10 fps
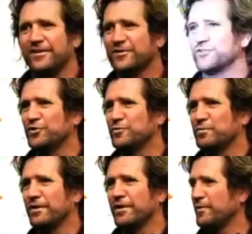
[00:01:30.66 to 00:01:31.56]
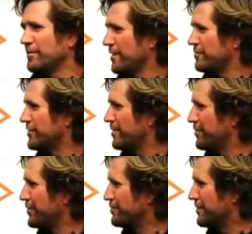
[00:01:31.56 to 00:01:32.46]
that, going into that
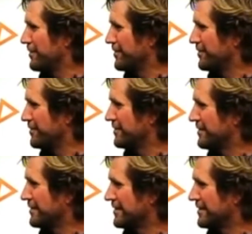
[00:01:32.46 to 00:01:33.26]
Dragons game before Jake